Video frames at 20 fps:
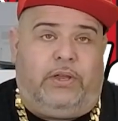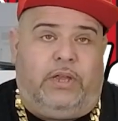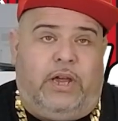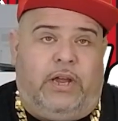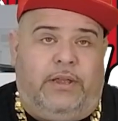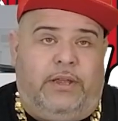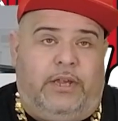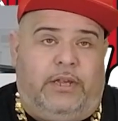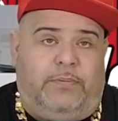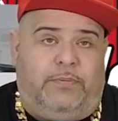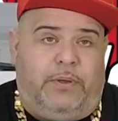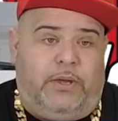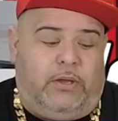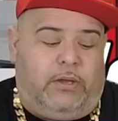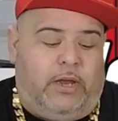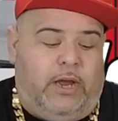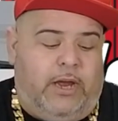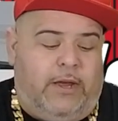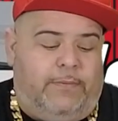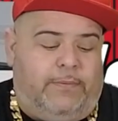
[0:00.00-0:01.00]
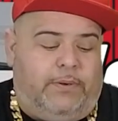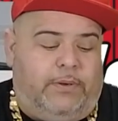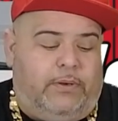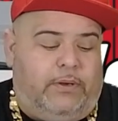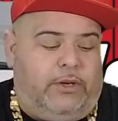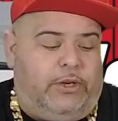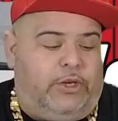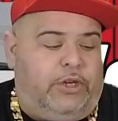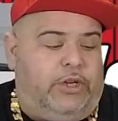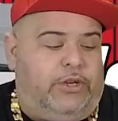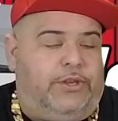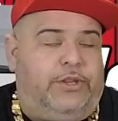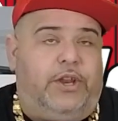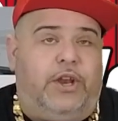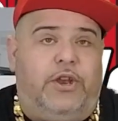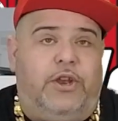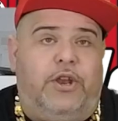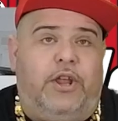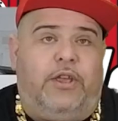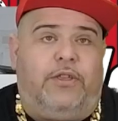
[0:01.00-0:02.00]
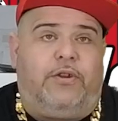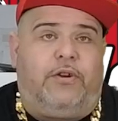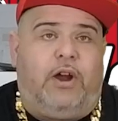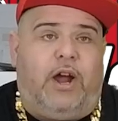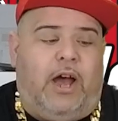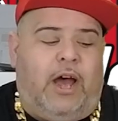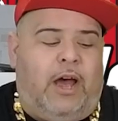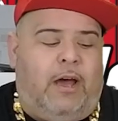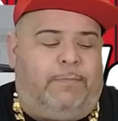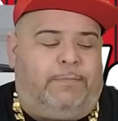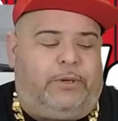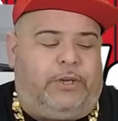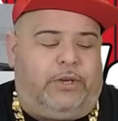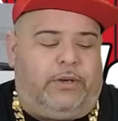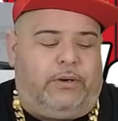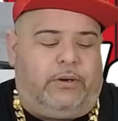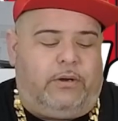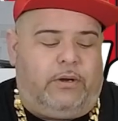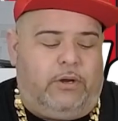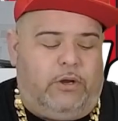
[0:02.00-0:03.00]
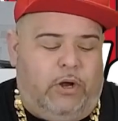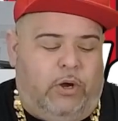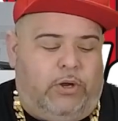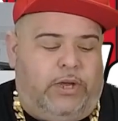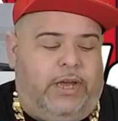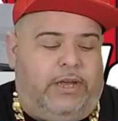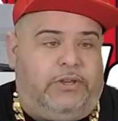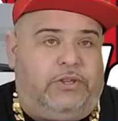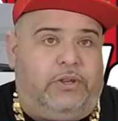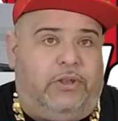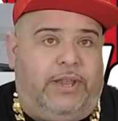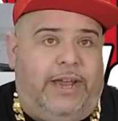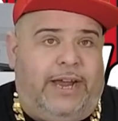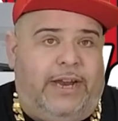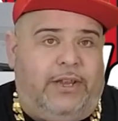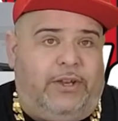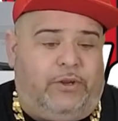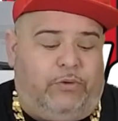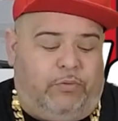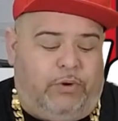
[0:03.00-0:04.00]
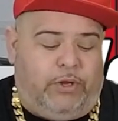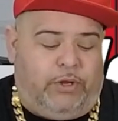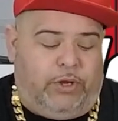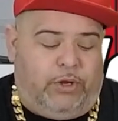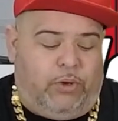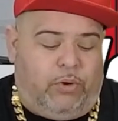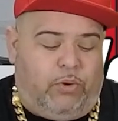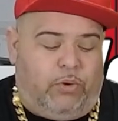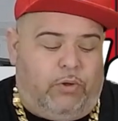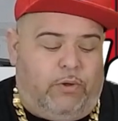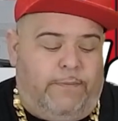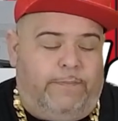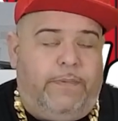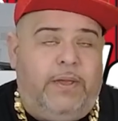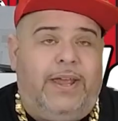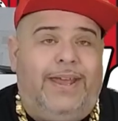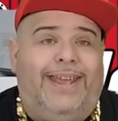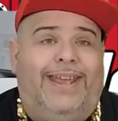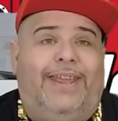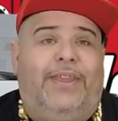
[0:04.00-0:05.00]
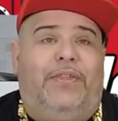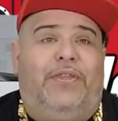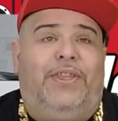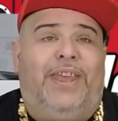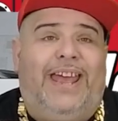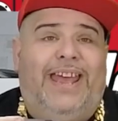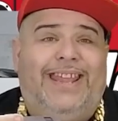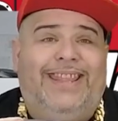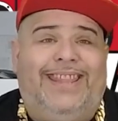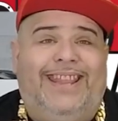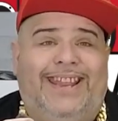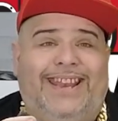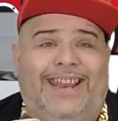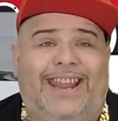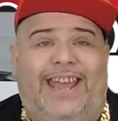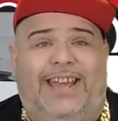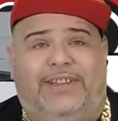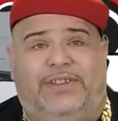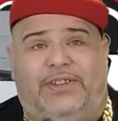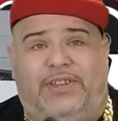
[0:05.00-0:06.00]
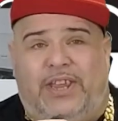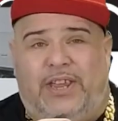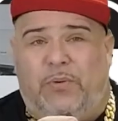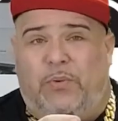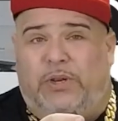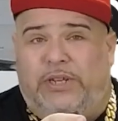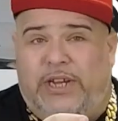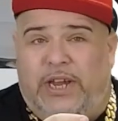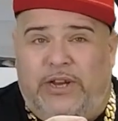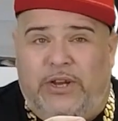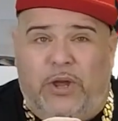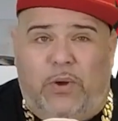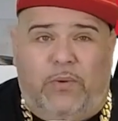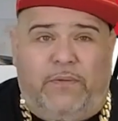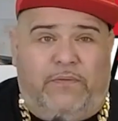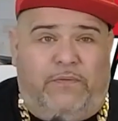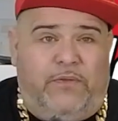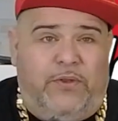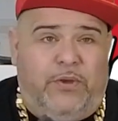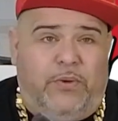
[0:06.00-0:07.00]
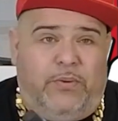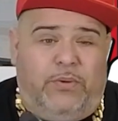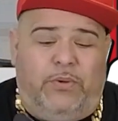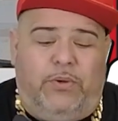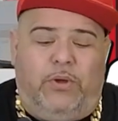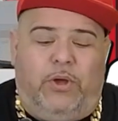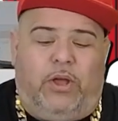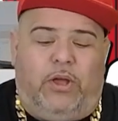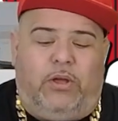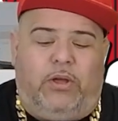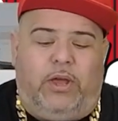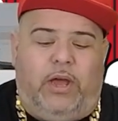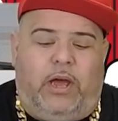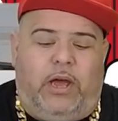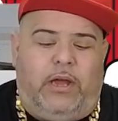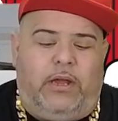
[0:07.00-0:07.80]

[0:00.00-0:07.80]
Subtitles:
sell a lot of the SPL Labs, it's just another option. Okay, so that is really cool. Then the next thing, which I know a few of y'all